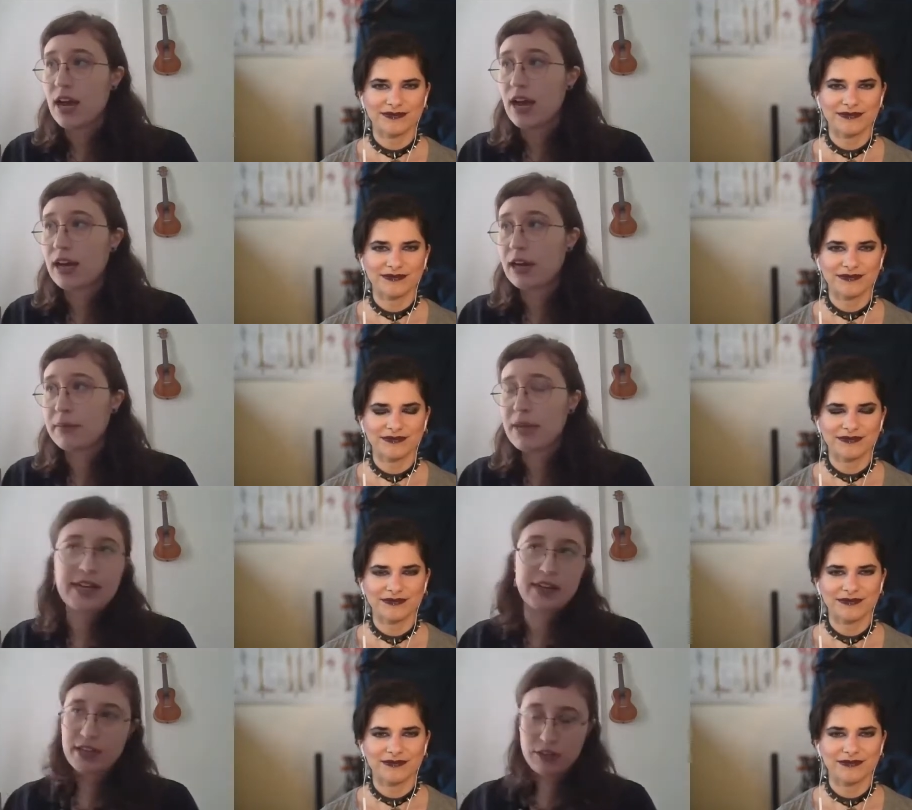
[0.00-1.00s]

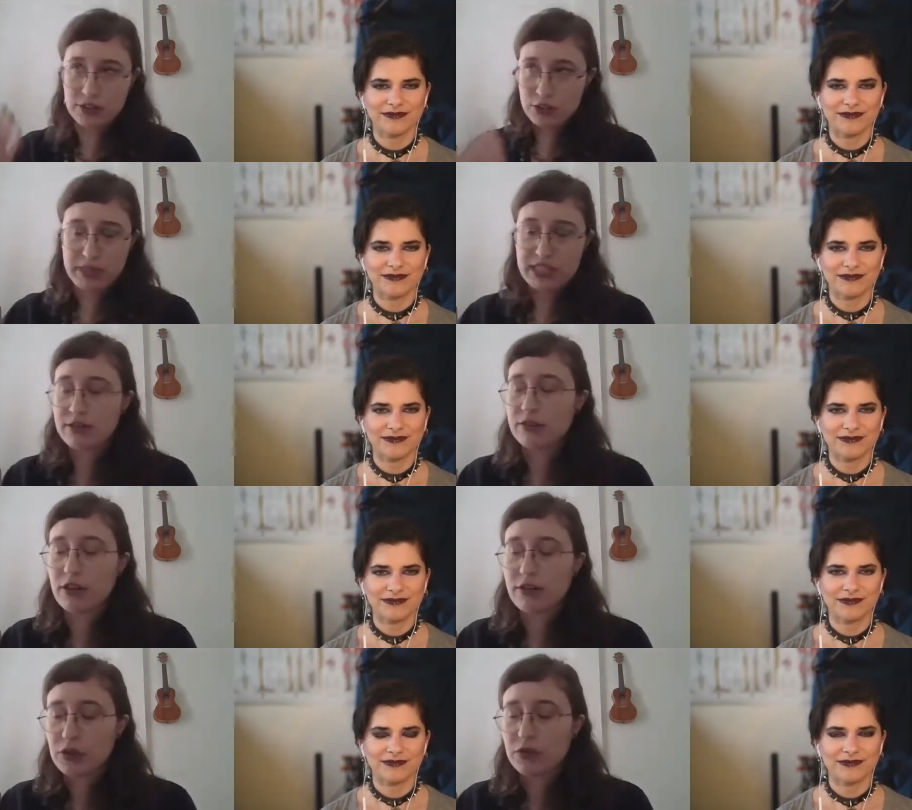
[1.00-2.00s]
Speaker 1: and it'll still be
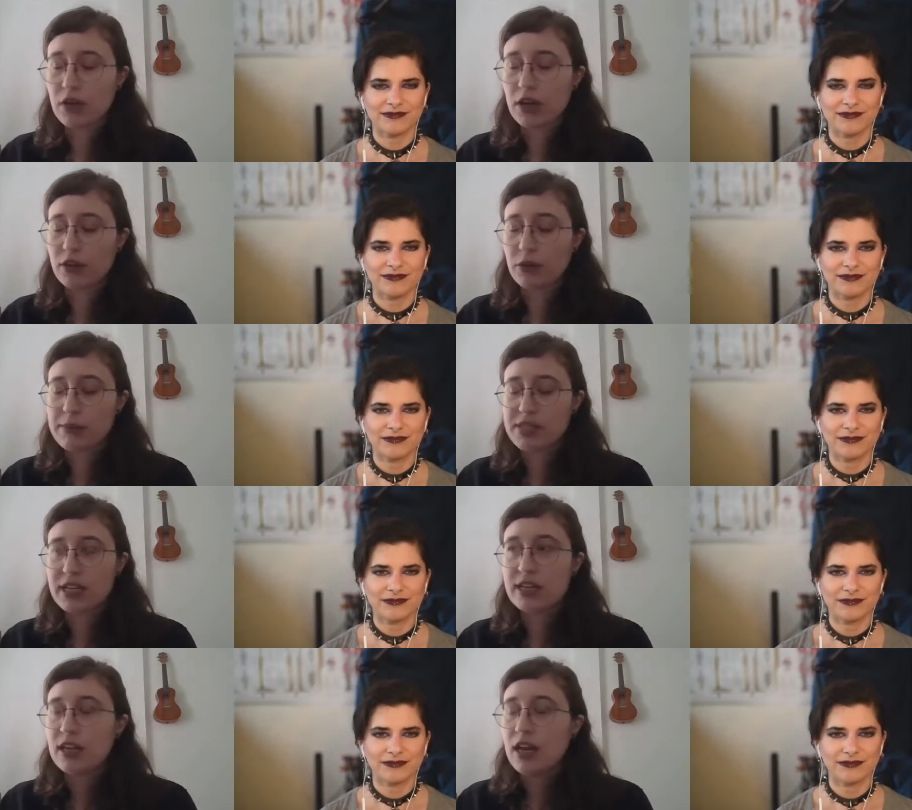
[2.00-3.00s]
on view on their
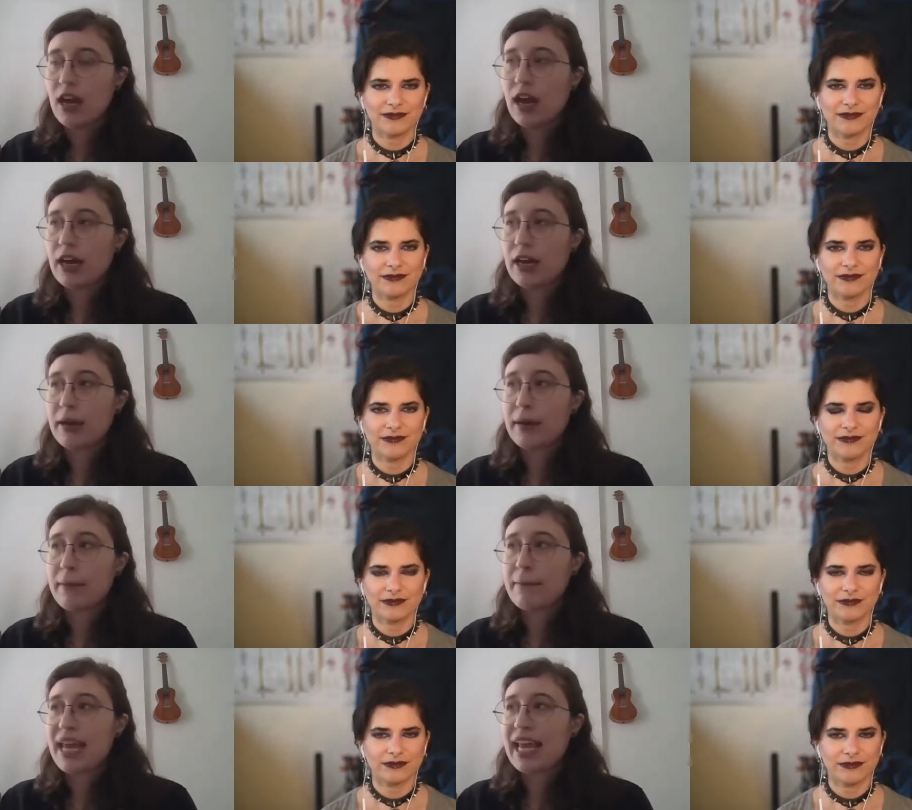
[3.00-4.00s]
website.
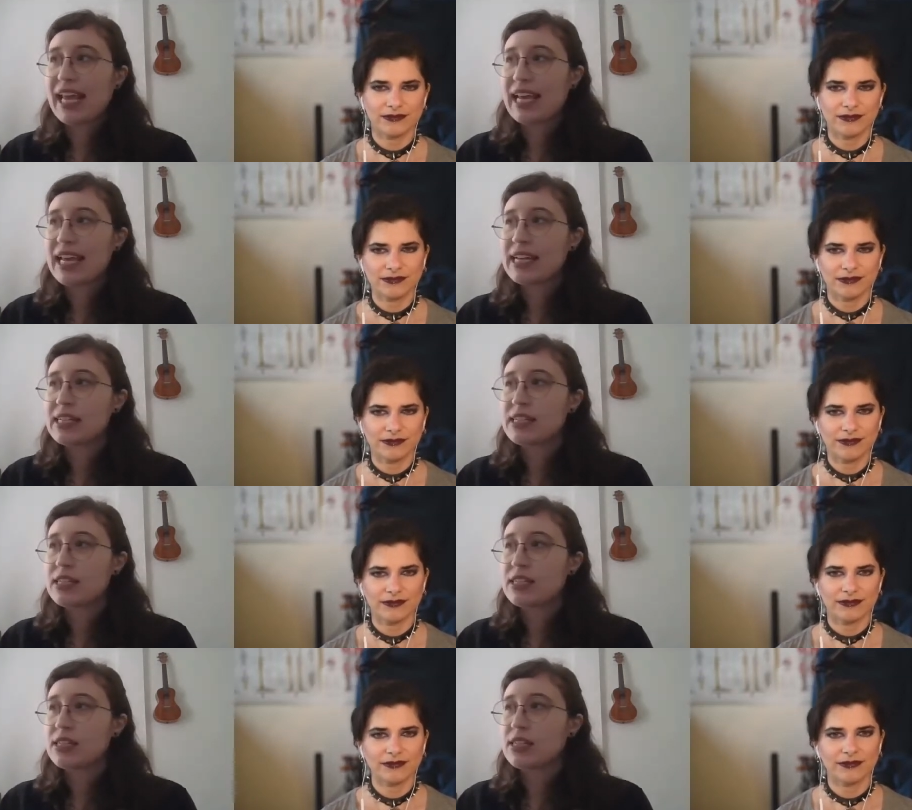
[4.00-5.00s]

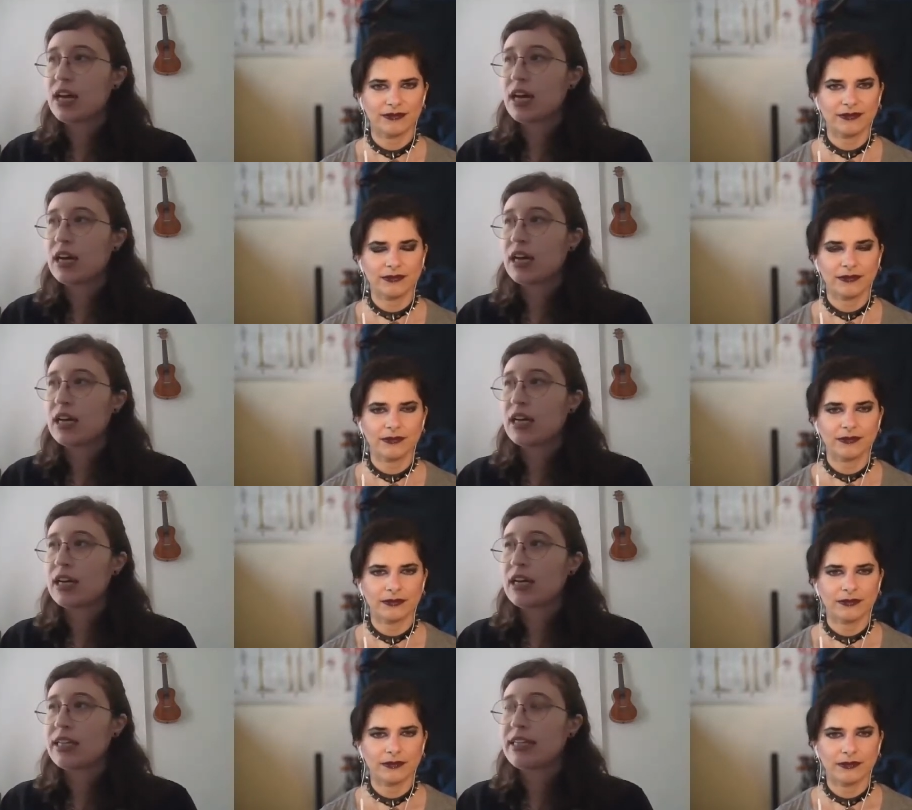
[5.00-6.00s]
and
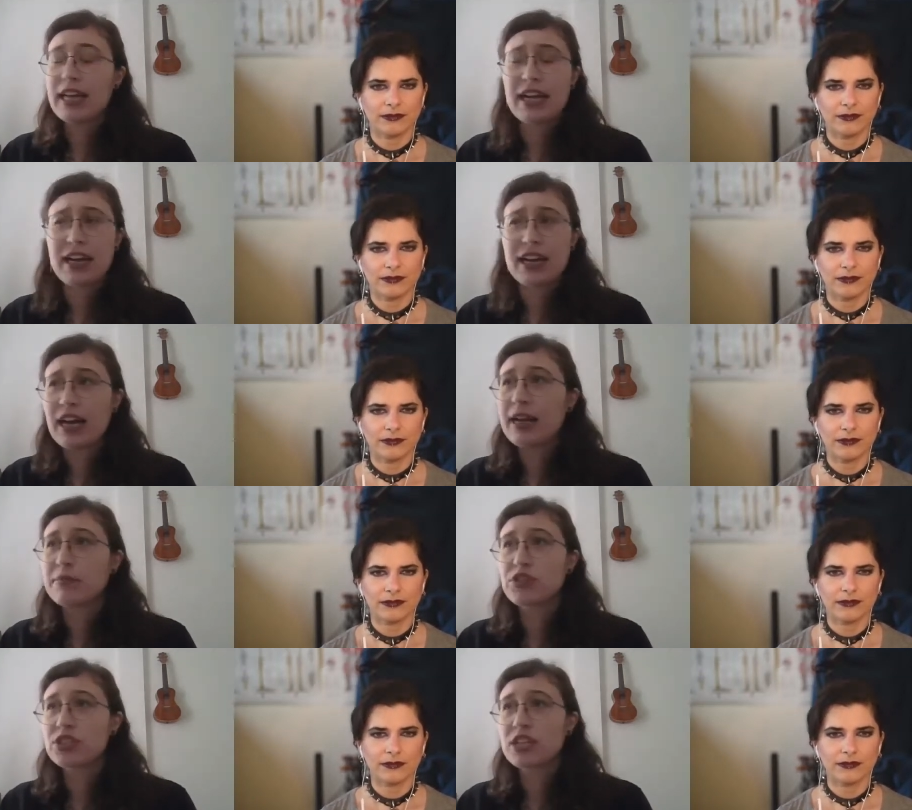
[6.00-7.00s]
uh, yeah,
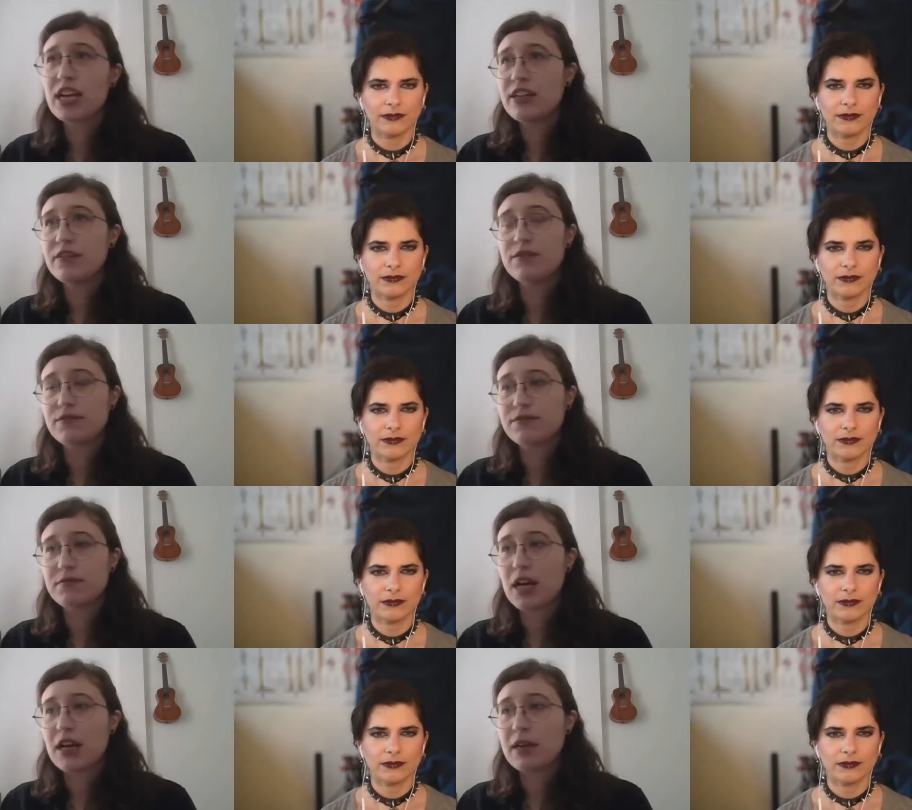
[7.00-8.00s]
I'm just kind of
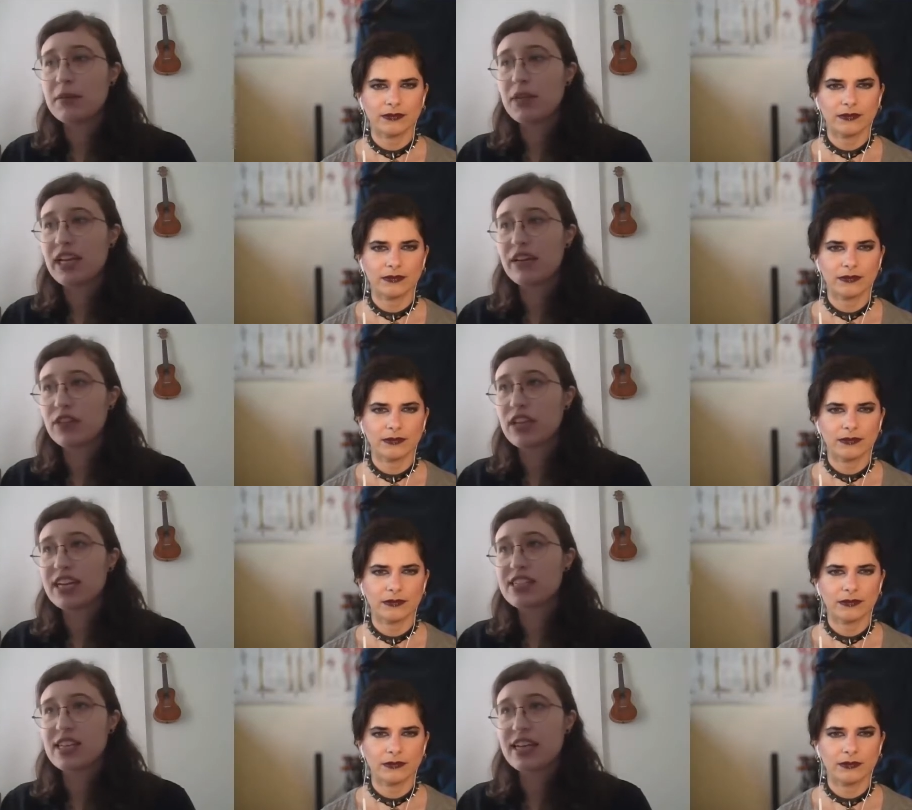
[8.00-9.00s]
uh, planning for the
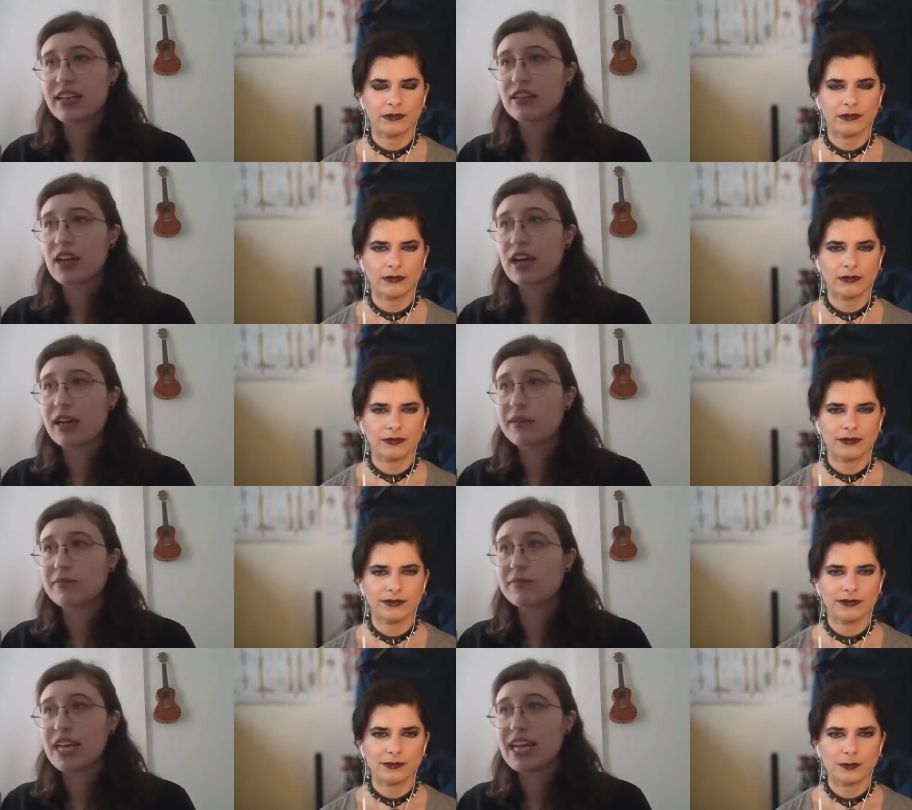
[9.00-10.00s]
next thing.
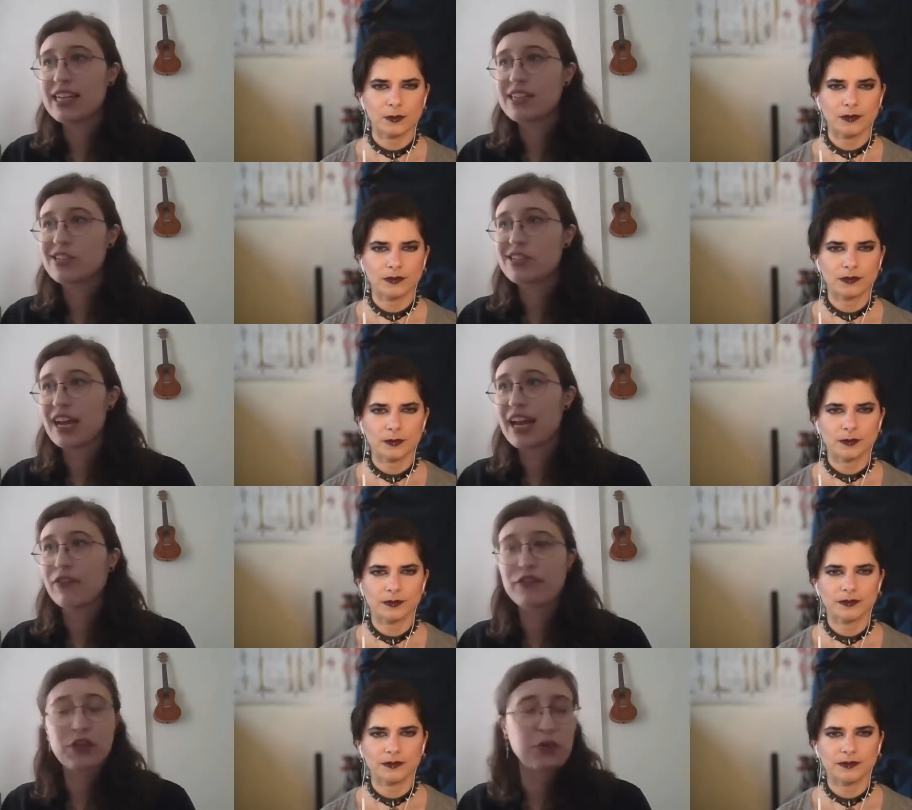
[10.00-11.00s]
Um, and I
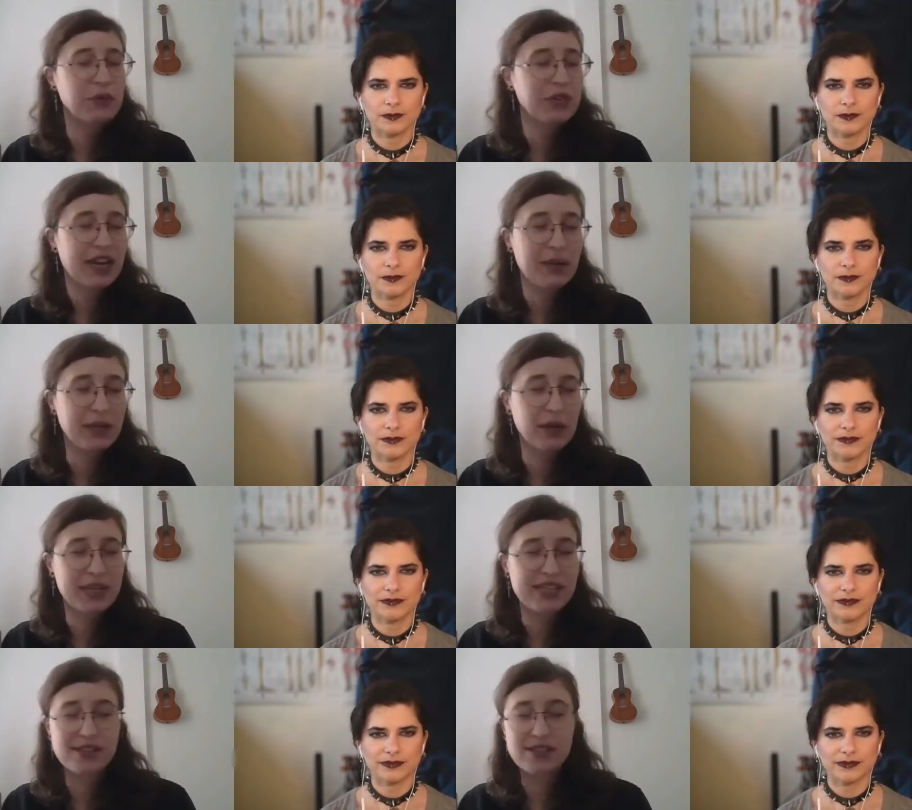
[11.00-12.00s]
have a few kind of bigger
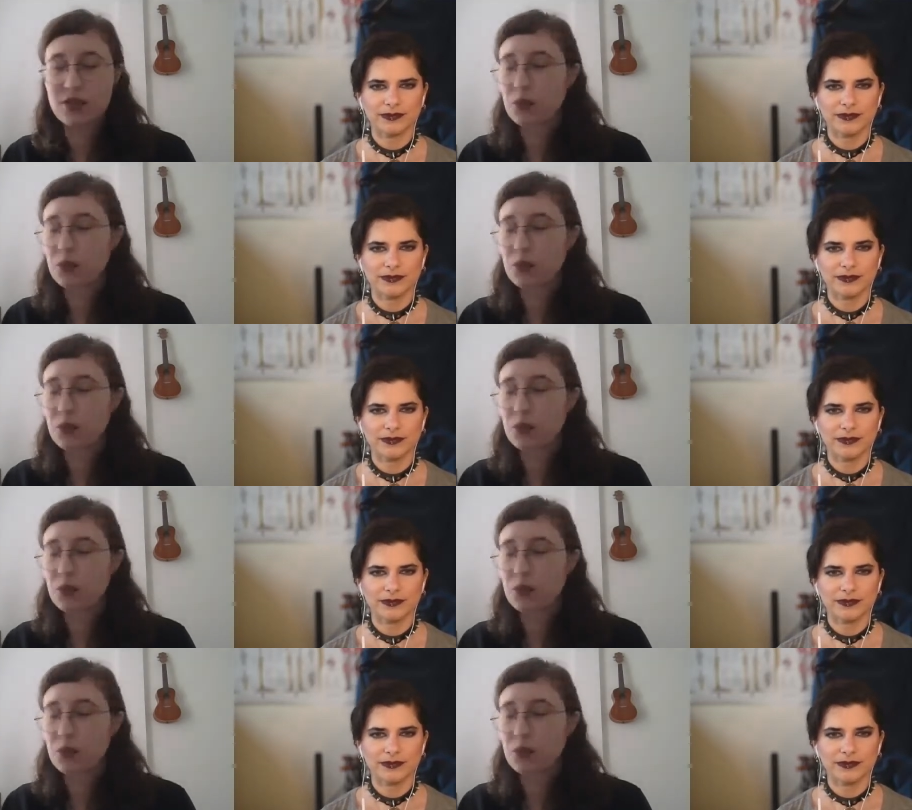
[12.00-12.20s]
pieces in